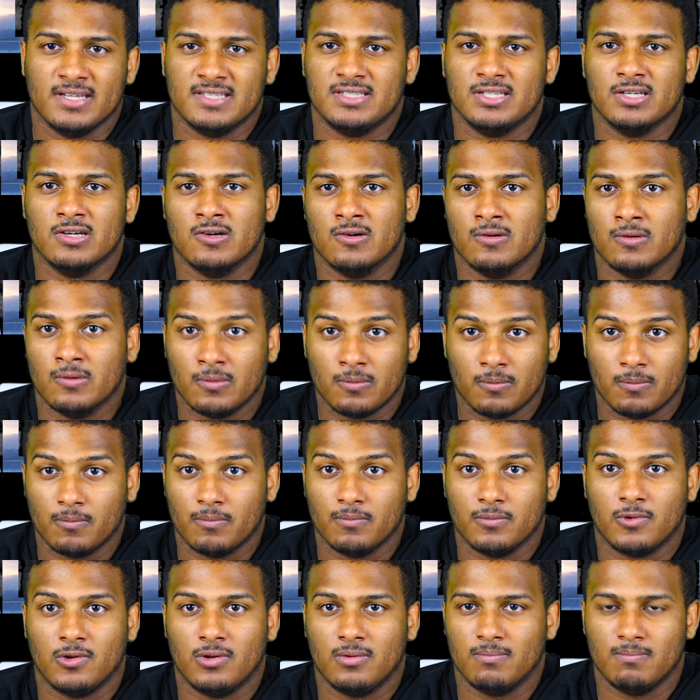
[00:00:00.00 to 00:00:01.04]
they still,
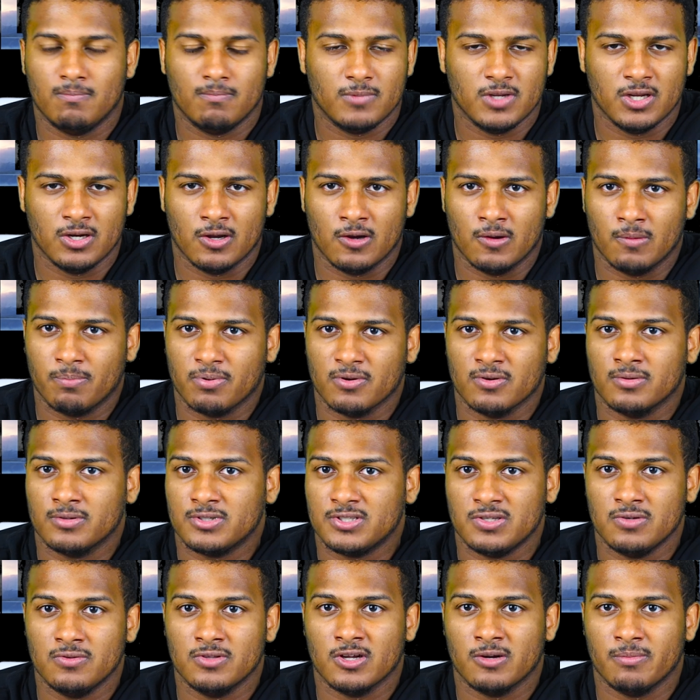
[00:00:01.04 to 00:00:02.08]
you know,
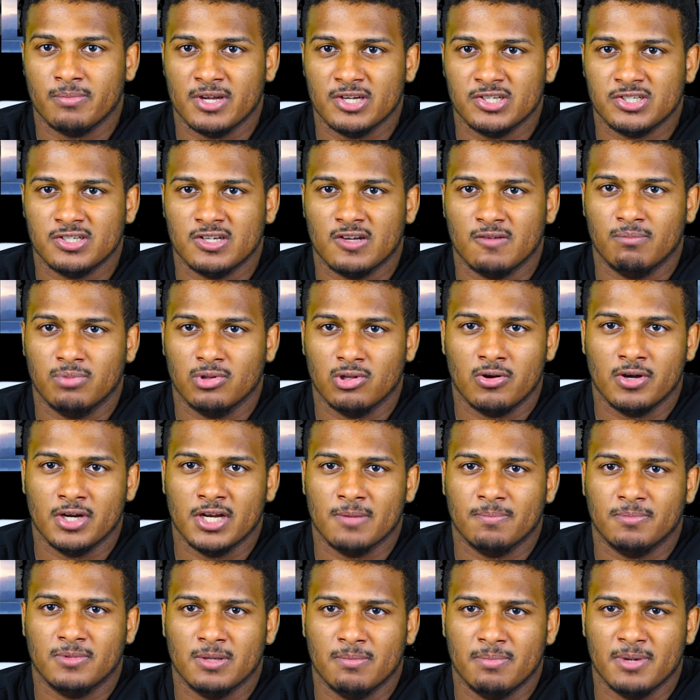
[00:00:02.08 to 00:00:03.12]
pursue their mission of blowing
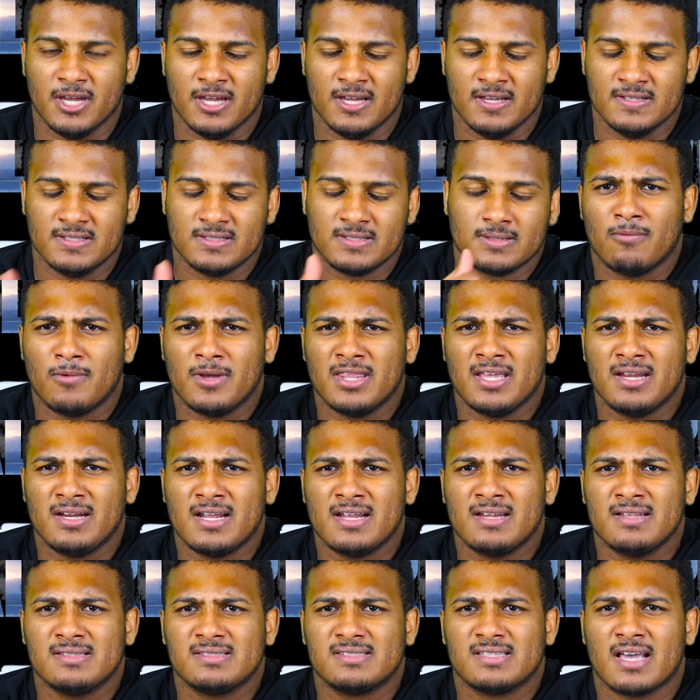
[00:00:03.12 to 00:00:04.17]
up the base. And when they
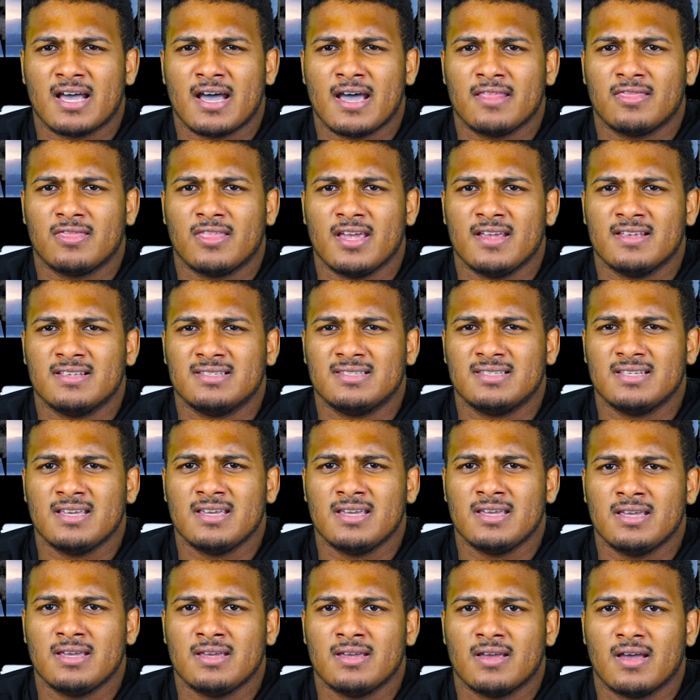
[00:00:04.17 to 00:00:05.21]
get inside, they
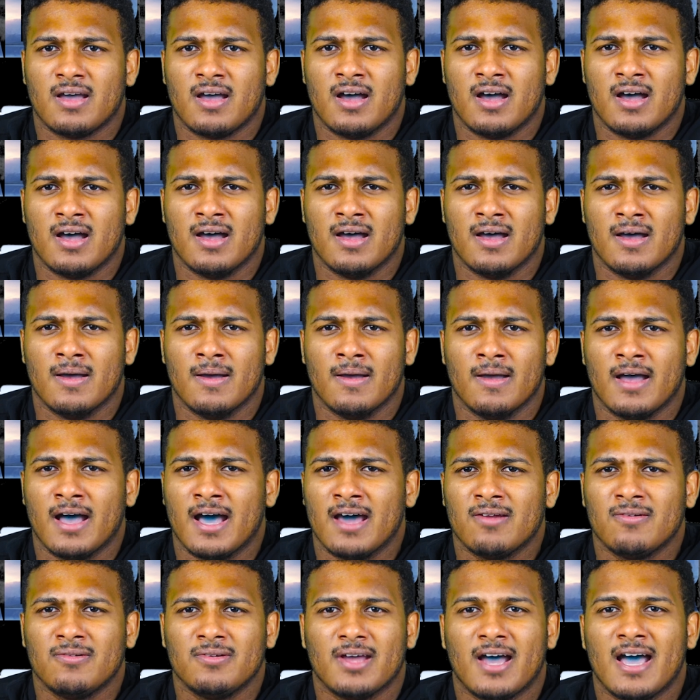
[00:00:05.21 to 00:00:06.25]
see
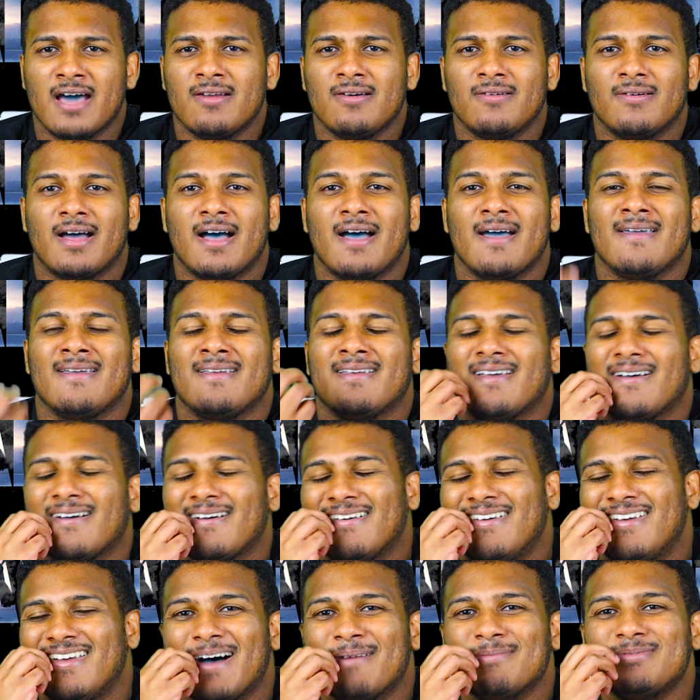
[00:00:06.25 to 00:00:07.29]
I'm
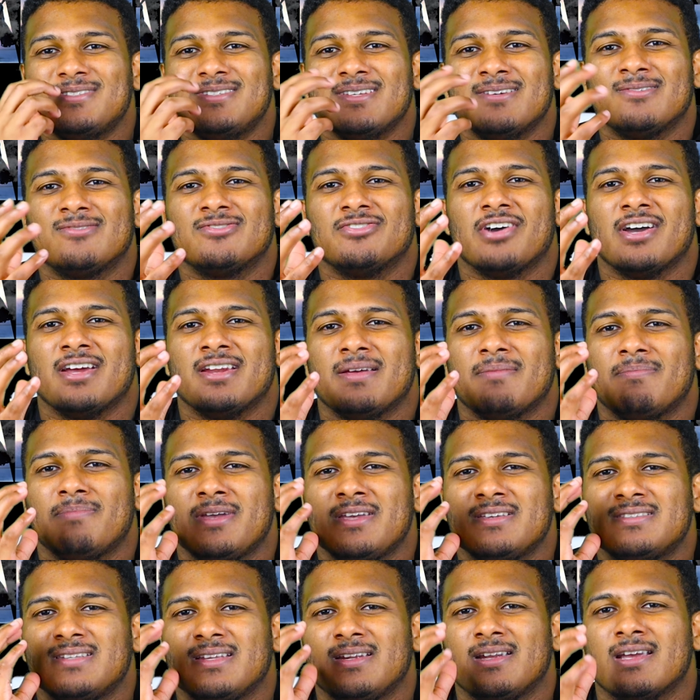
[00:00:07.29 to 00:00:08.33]
still trying to
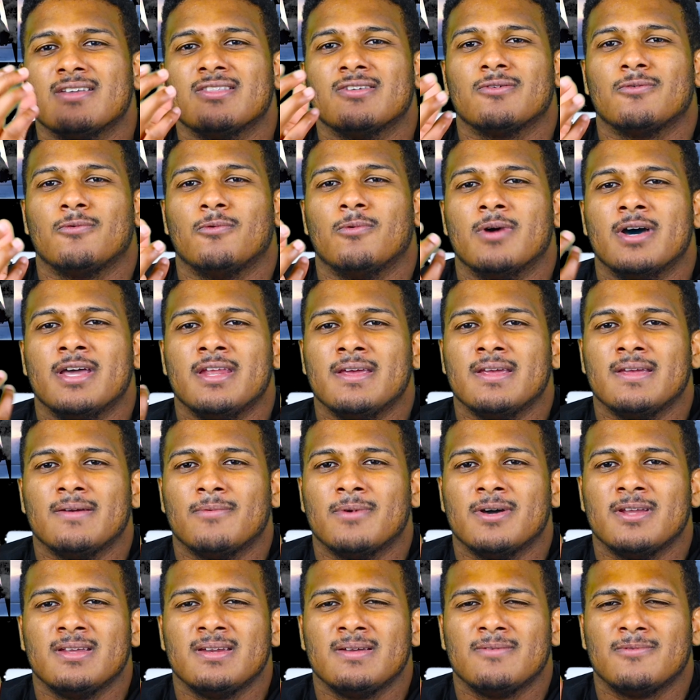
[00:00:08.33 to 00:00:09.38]
piece together what it
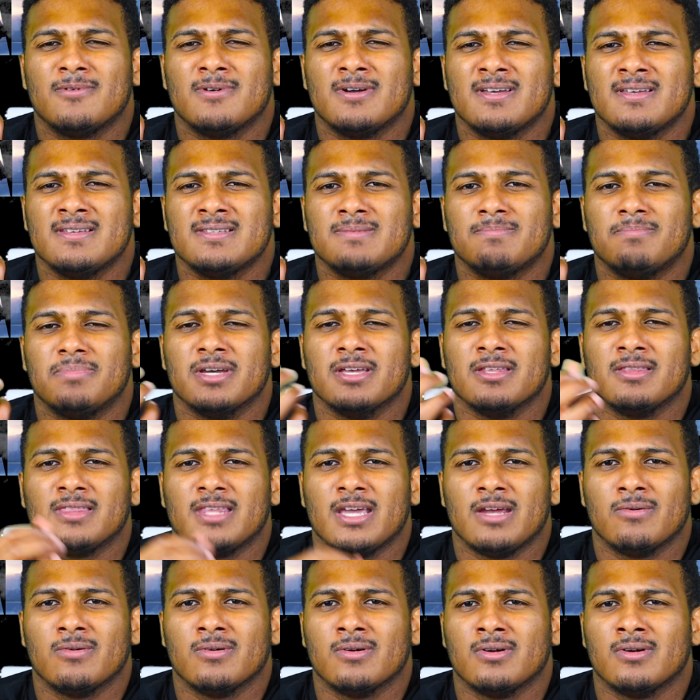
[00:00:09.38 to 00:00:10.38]
was, but they